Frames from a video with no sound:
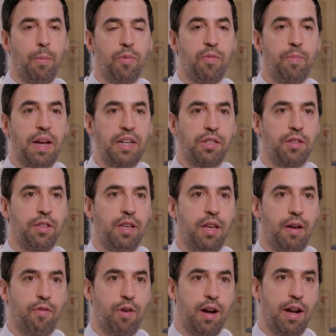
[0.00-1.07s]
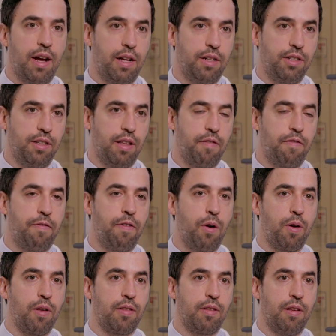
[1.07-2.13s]
specialty of radiology that
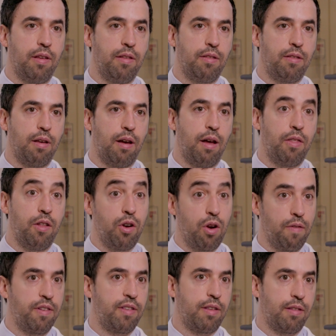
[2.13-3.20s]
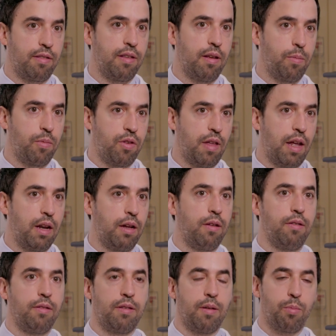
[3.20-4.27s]
focuses on the nervous system. So that
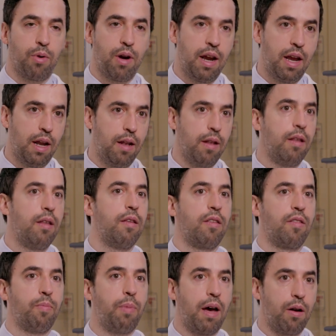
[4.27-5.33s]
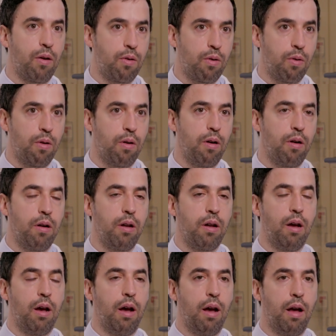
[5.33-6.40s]
includes the brain, the spinal
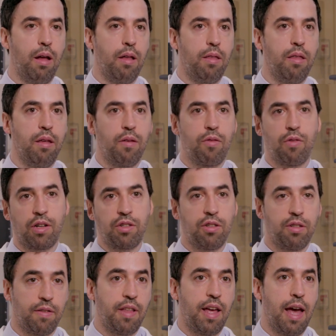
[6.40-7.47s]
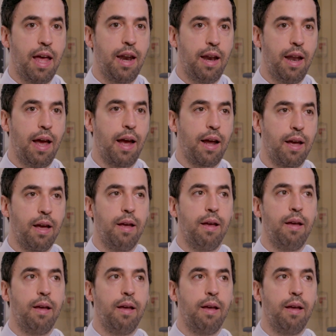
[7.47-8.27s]
cord, the structures of the head and neck.